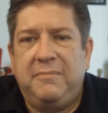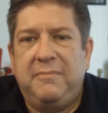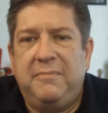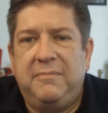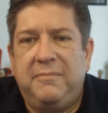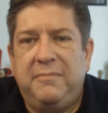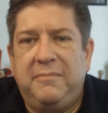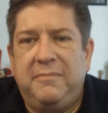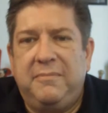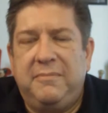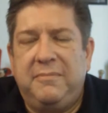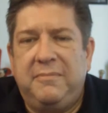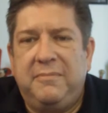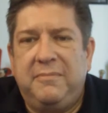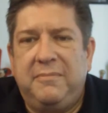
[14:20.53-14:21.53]

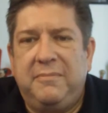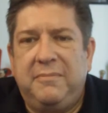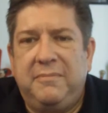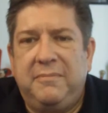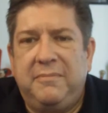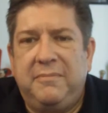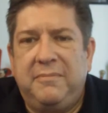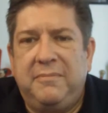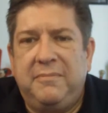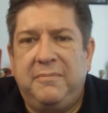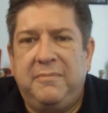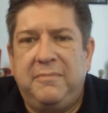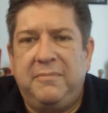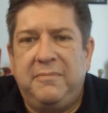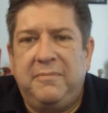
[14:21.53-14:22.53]

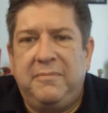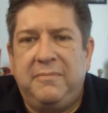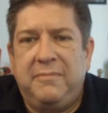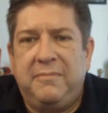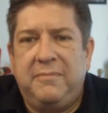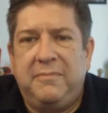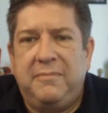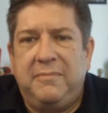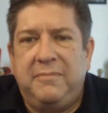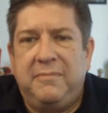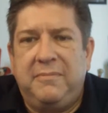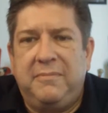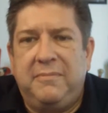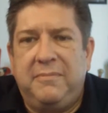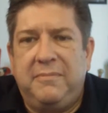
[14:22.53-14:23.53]

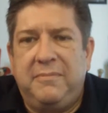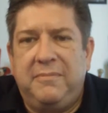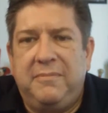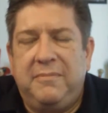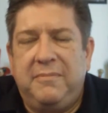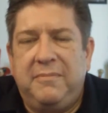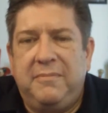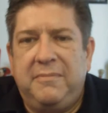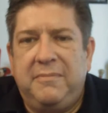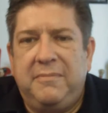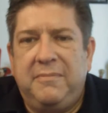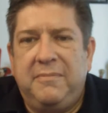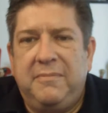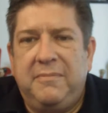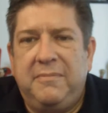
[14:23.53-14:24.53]

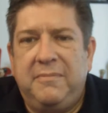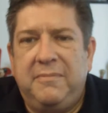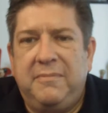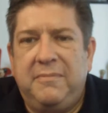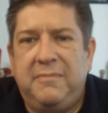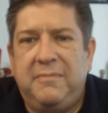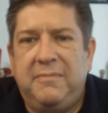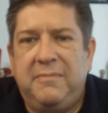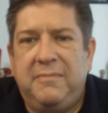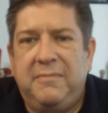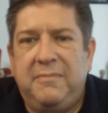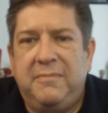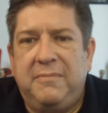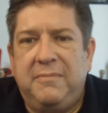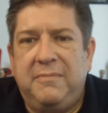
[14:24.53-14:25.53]

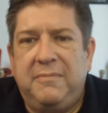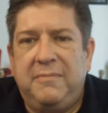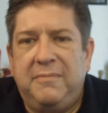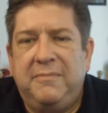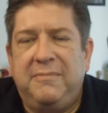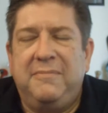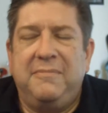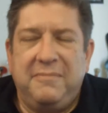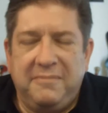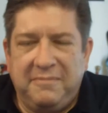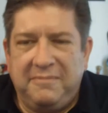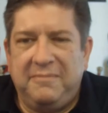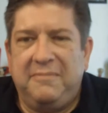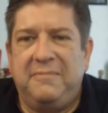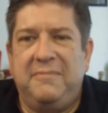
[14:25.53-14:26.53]

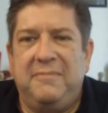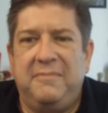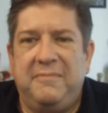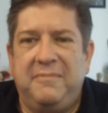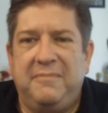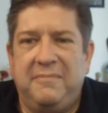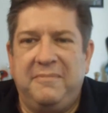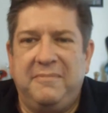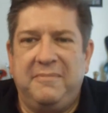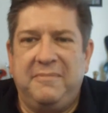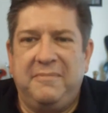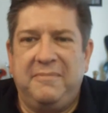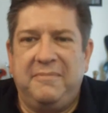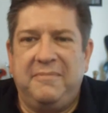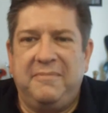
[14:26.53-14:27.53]

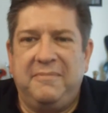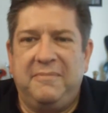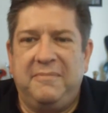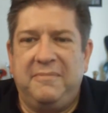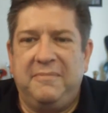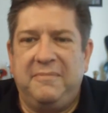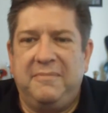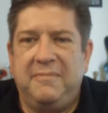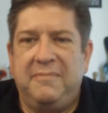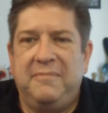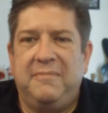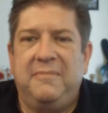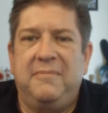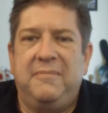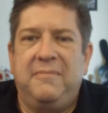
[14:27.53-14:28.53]
The person shown says nothing.